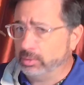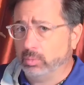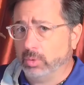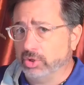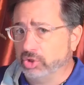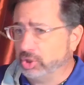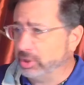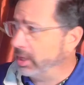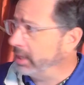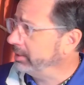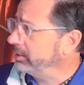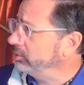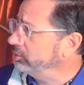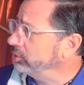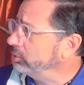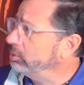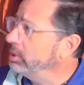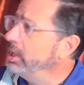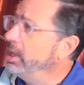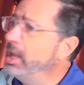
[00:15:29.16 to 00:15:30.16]
Rich and I can do.
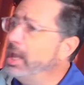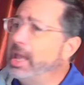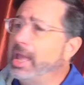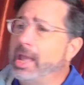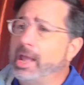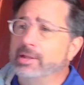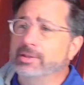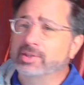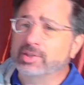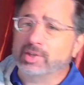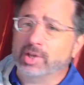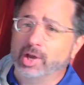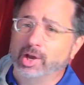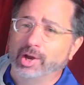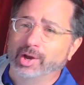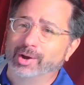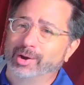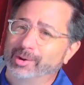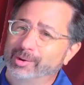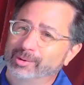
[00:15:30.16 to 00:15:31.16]
And
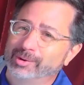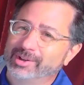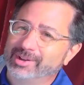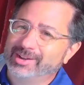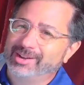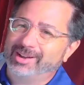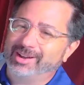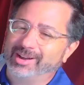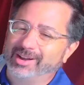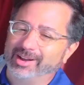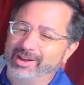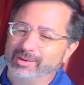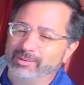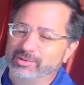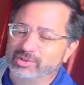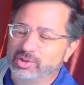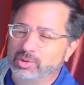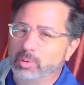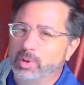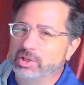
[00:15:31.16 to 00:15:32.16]
so
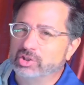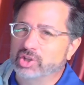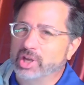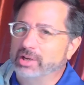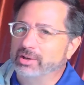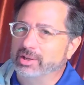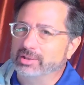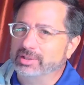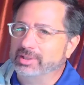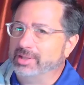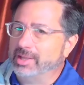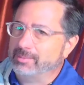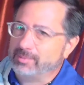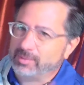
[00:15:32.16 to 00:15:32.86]
quick shout out to them.